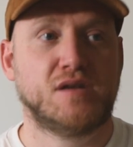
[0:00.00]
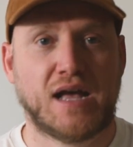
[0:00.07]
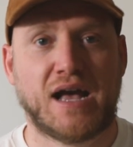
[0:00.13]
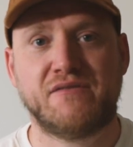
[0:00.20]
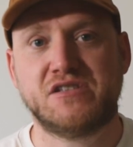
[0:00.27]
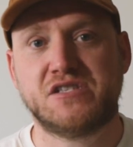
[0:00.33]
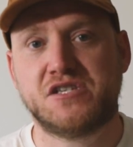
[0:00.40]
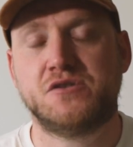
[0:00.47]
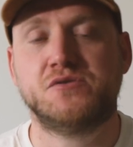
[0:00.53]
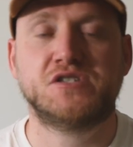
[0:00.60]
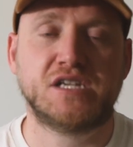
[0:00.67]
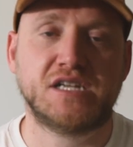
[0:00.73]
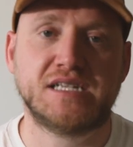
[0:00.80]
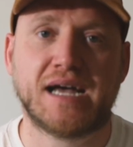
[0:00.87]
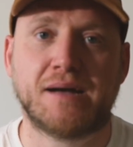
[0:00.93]
having to use
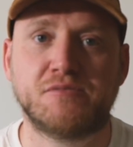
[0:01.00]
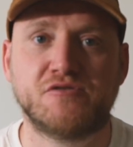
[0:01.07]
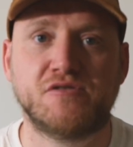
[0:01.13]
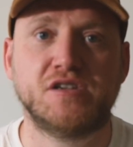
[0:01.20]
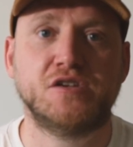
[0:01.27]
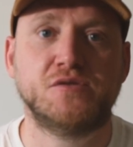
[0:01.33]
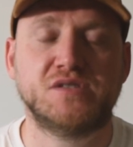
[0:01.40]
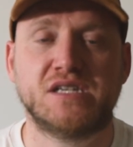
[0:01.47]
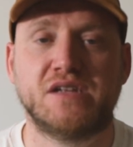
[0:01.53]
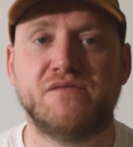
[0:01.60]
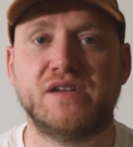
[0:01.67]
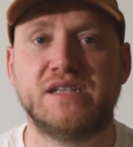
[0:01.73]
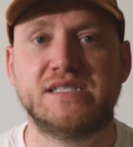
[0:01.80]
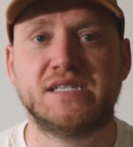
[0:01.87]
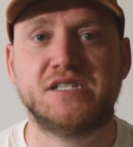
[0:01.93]
an adapter and using a
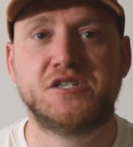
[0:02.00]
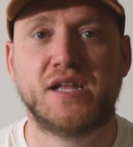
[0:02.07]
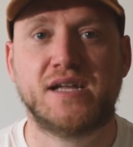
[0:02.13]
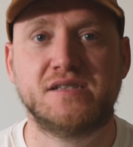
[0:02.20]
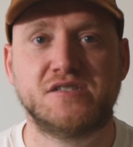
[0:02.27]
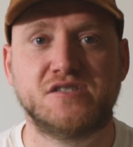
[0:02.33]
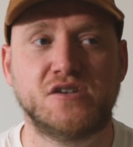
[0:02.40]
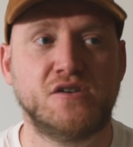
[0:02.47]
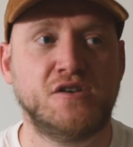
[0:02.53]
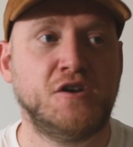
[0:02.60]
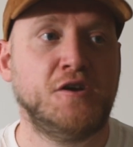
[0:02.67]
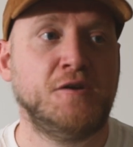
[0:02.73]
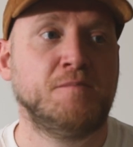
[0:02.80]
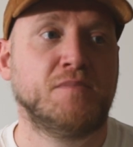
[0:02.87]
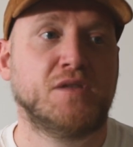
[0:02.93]
vintage lens. So
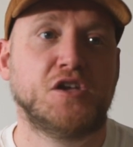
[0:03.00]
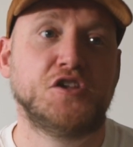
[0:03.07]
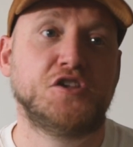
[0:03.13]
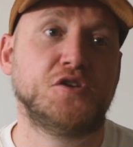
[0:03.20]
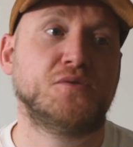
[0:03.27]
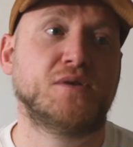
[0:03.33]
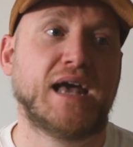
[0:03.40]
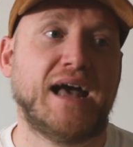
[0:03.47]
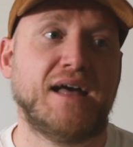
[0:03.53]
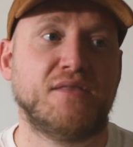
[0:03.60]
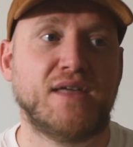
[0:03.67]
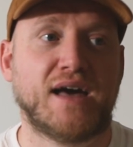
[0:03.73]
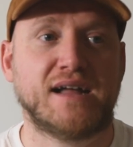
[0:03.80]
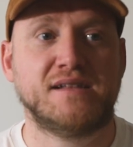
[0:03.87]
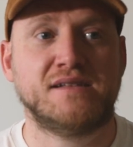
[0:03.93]
you do
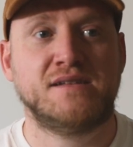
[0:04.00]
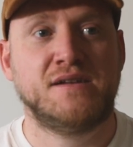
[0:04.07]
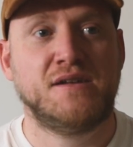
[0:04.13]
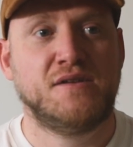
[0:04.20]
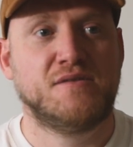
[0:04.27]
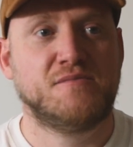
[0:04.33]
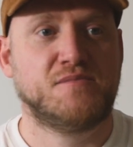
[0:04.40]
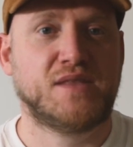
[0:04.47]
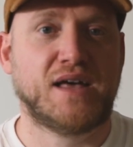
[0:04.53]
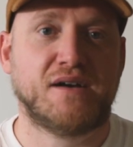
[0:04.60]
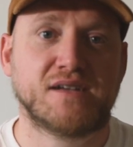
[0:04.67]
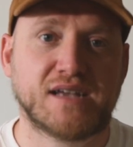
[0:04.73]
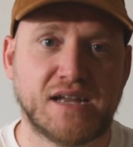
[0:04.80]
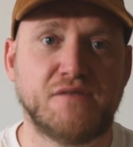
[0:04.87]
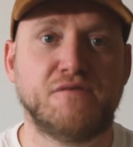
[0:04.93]
get that
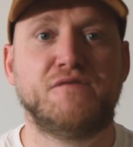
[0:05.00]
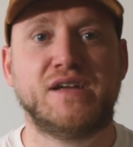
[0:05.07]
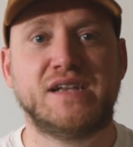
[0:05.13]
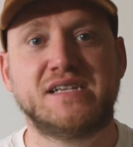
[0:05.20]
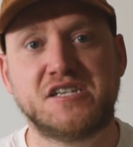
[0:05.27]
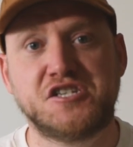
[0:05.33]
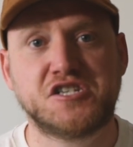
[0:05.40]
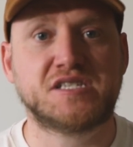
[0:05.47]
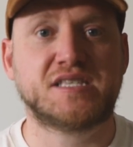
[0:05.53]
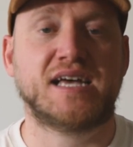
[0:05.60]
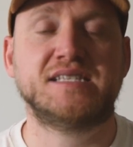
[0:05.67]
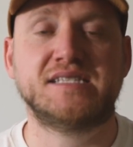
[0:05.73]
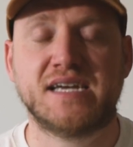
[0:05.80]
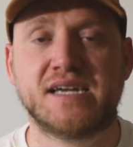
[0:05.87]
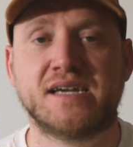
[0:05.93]
kind of vintage
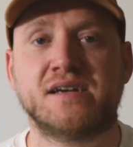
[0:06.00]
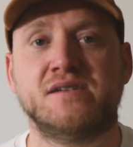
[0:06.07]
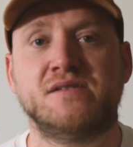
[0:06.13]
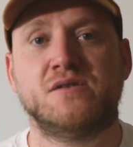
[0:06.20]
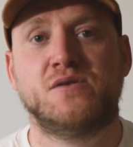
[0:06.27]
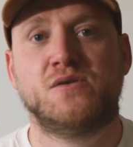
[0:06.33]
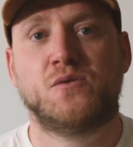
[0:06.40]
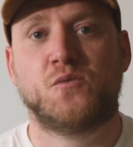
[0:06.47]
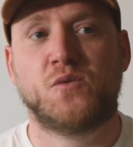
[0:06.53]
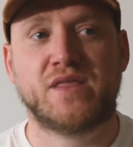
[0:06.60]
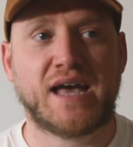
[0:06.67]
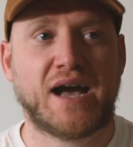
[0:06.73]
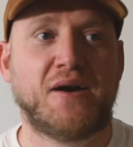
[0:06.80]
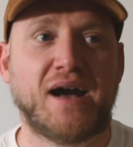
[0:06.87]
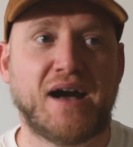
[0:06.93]
aesthetic
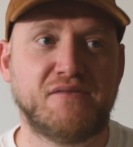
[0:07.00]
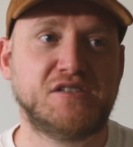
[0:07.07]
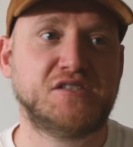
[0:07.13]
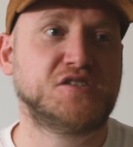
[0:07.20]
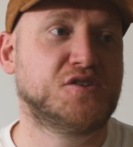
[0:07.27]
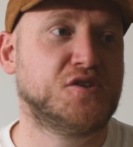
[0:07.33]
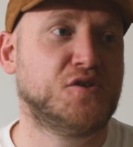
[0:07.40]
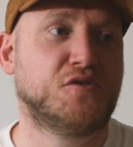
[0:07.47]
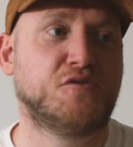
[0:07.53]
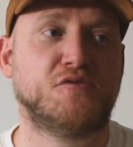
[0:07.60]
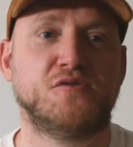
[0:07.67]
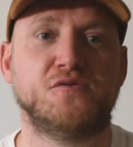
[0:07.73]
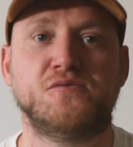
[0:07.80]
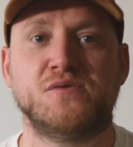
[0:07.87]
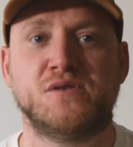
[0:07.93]
without having to go
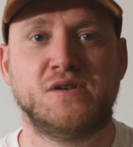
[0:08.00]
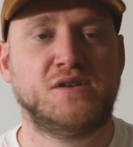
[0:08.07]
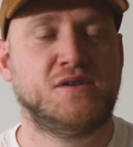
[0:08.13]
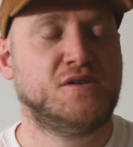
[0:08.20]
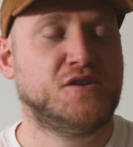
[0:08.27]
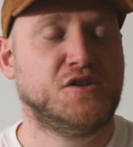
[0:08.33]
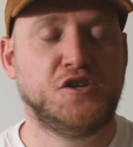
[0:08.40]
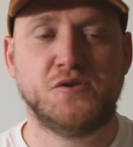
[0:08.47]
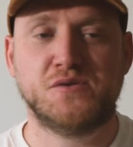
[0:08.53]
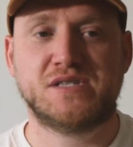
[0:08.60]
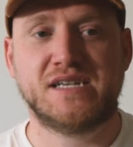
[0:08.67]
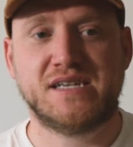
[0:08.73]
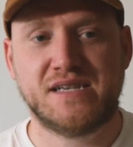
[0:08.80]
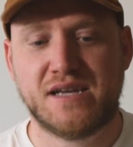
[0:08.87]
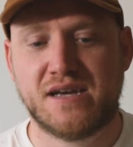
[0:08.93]
through
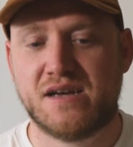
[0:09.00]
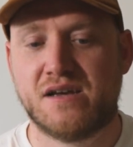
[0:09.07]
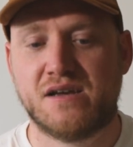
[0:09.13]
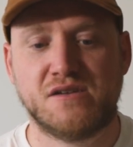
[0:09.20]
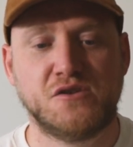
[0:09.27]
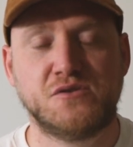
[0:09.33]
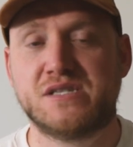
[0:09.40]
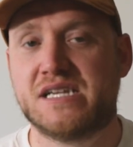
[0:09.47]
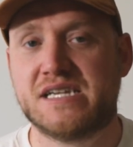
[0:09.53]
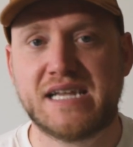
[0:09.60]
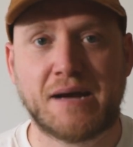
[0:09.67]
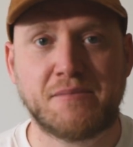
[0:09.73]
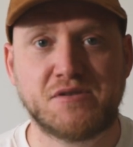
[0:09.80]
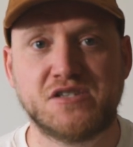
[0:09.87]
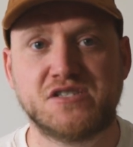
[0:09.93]
using
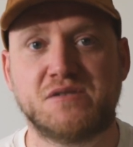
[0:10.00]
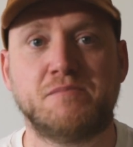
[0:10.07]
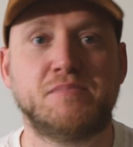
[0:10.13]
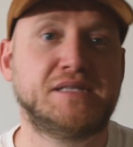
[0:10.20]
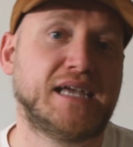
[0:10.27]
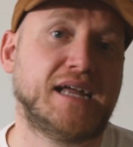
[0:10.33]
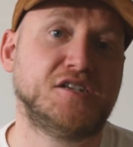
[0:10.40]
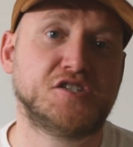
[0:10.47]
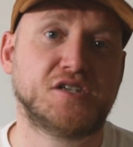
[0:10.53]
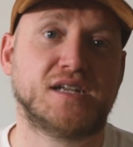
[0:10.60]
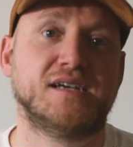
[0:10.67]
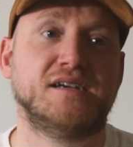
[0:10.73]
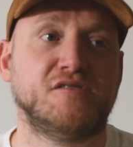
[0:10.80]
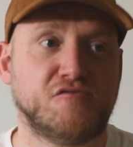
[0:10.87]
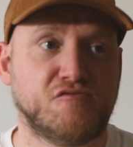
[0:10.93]
adapters and
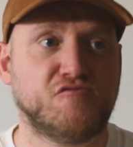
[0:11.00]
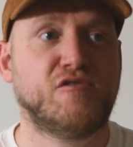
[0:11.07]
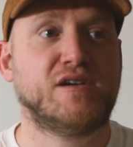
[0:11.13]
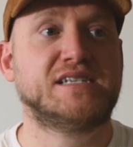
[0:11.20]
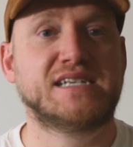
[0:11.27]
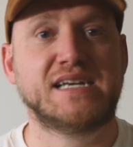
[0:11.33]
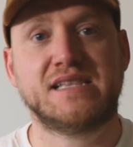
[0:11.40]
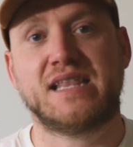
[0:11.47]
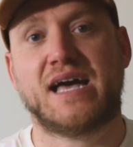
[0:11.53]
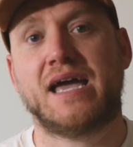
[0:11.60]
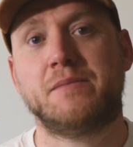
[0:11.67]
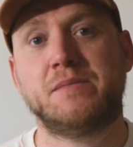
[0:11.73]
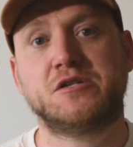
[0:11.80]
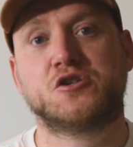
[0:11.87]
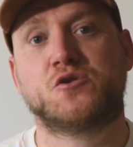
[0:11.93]
potentially risking that
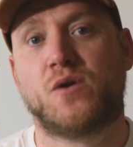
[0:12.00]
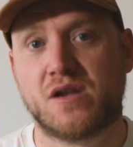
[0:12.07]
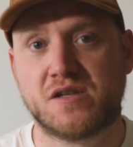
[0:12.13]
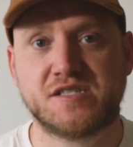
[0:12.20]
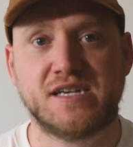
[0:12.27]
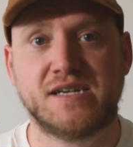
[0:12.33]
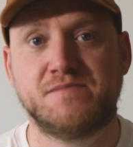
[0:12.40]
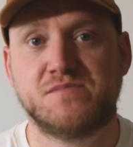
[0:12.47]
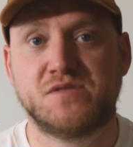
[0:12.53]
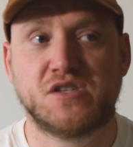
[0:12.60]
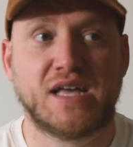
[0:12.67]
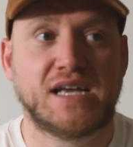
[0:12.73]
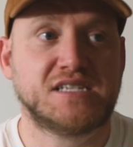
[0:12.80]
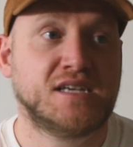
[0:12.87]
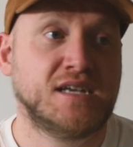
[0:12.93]
image quality. So
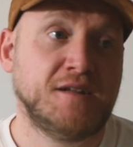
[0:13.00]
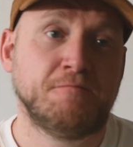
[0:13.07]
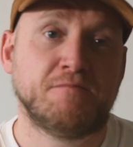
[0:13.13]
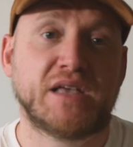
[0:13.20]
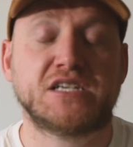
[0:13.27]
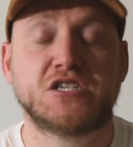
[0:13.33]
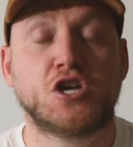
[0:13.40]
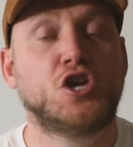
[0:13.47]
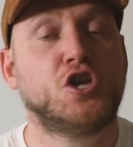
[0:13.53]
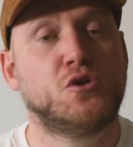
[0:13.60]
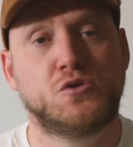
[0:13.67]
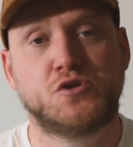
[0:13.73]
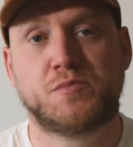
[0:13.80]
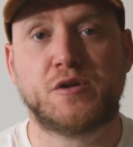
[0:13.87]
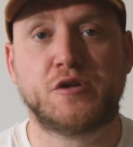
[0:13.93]
that's a
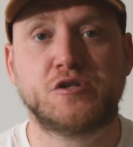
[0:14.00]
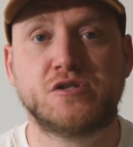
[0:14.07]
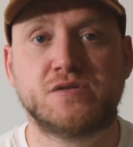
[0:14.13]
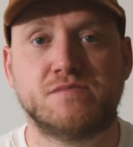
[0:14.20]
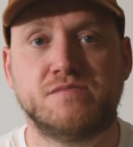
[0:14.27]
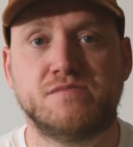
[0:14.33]
huge plus.